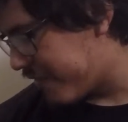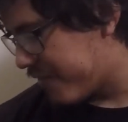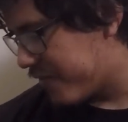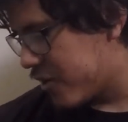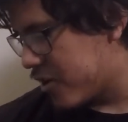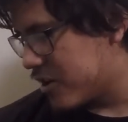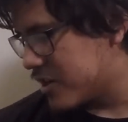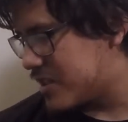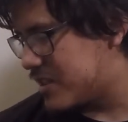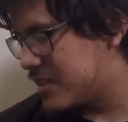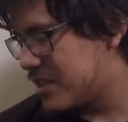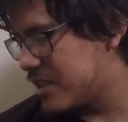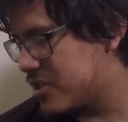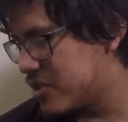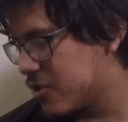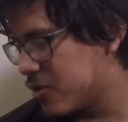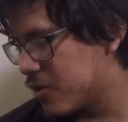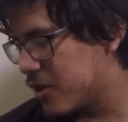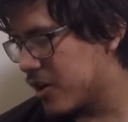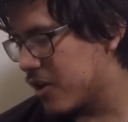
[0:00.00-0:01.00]
first
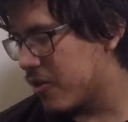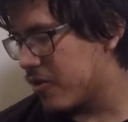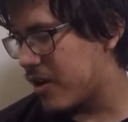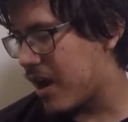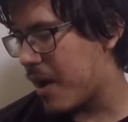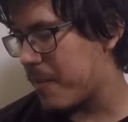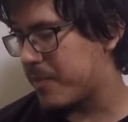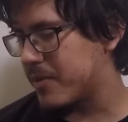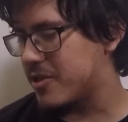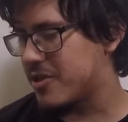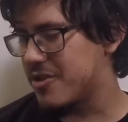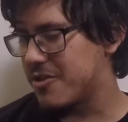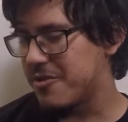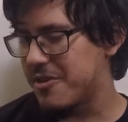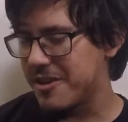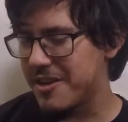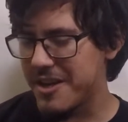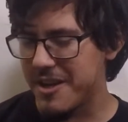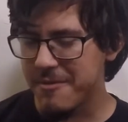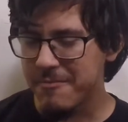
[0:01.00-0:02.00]
digital code
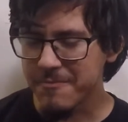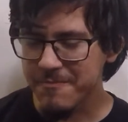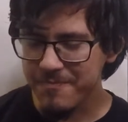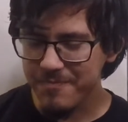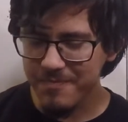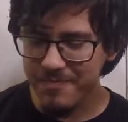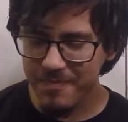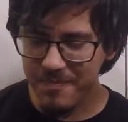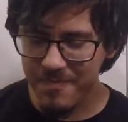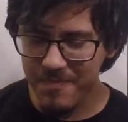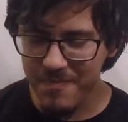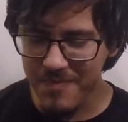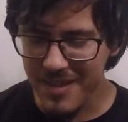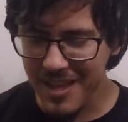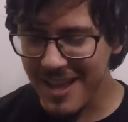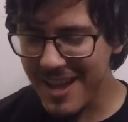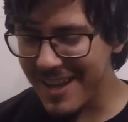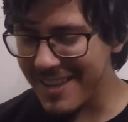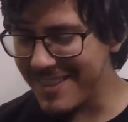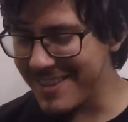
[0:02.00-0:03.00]
opportunity,
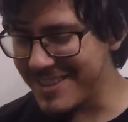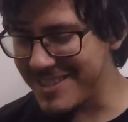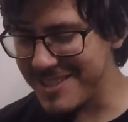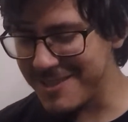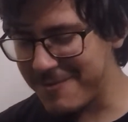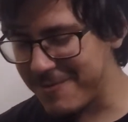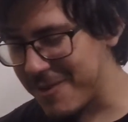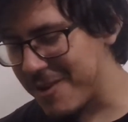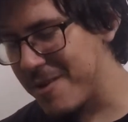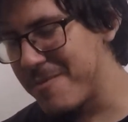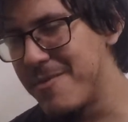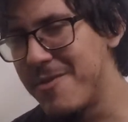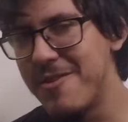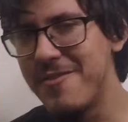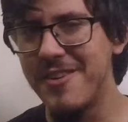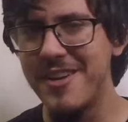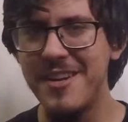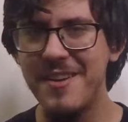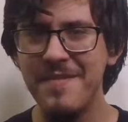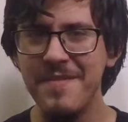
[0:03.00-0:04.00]
and this is for a
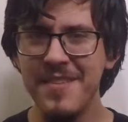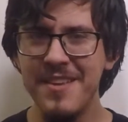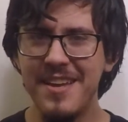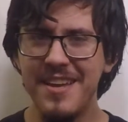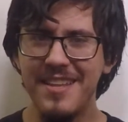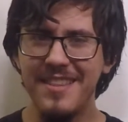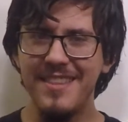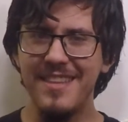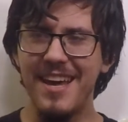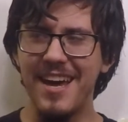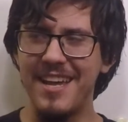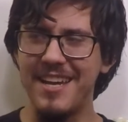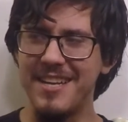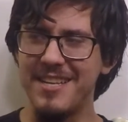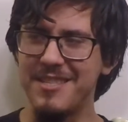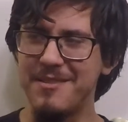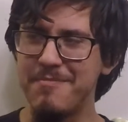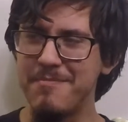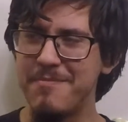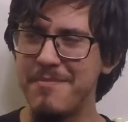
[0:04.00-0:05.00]
movie that
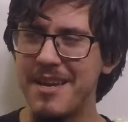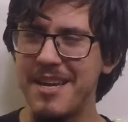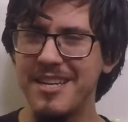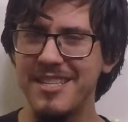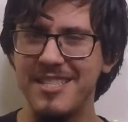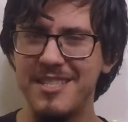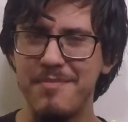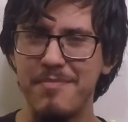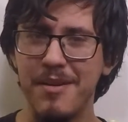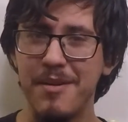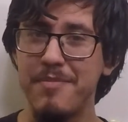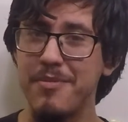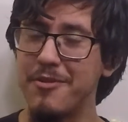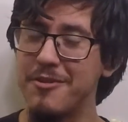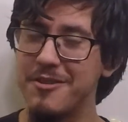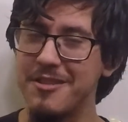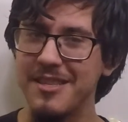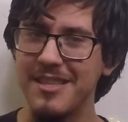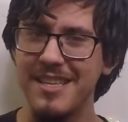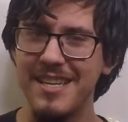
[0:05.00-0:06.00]
is mixed, but
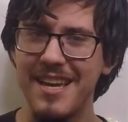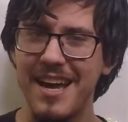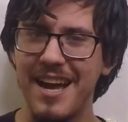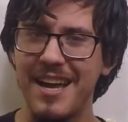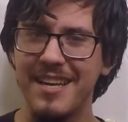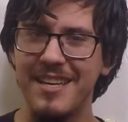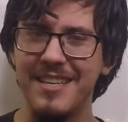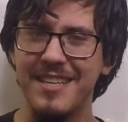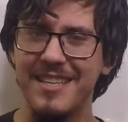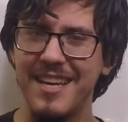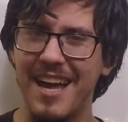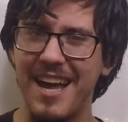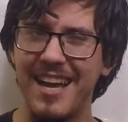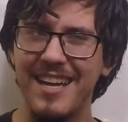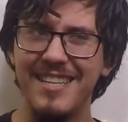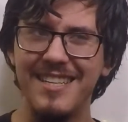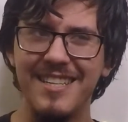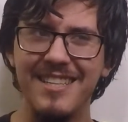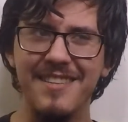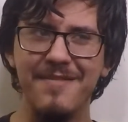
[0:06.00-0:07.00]
personally, I
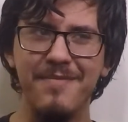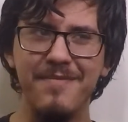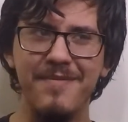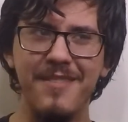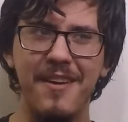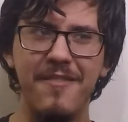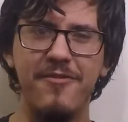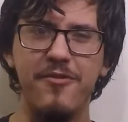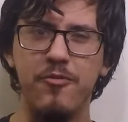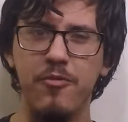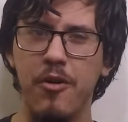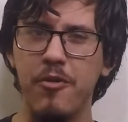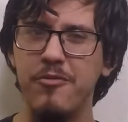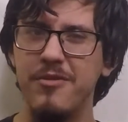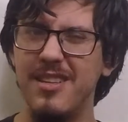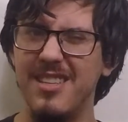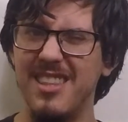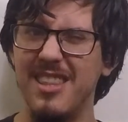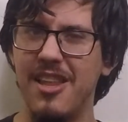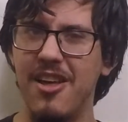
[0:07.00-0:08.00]
kind of have grown
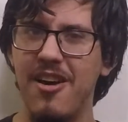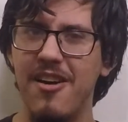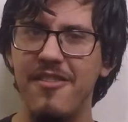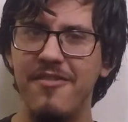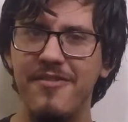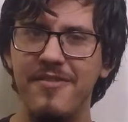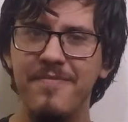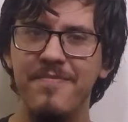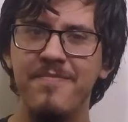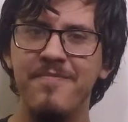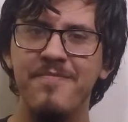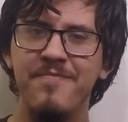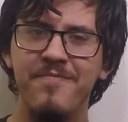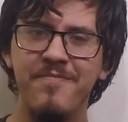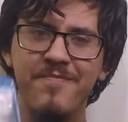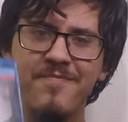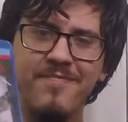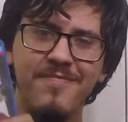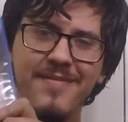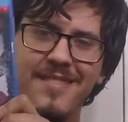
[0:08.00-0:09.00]
to love.
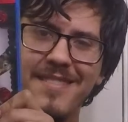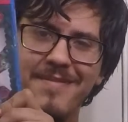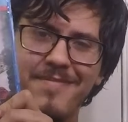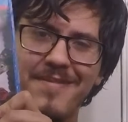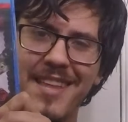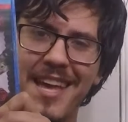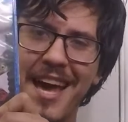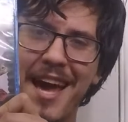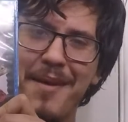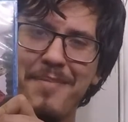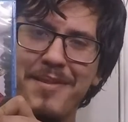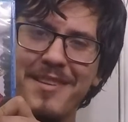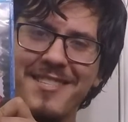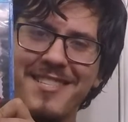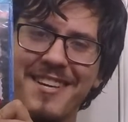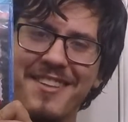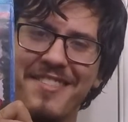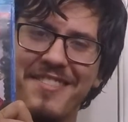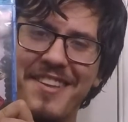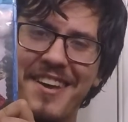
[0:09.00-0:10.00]
Happy
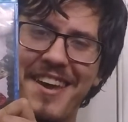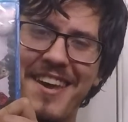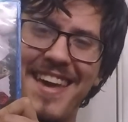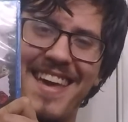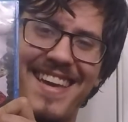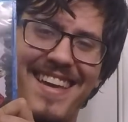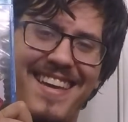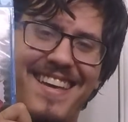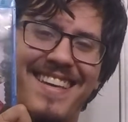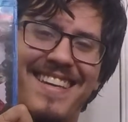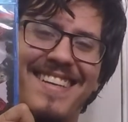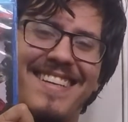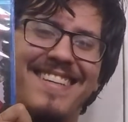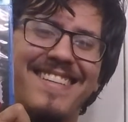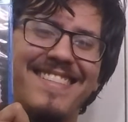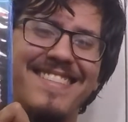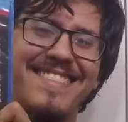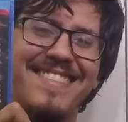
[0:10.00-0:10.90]
Death Day.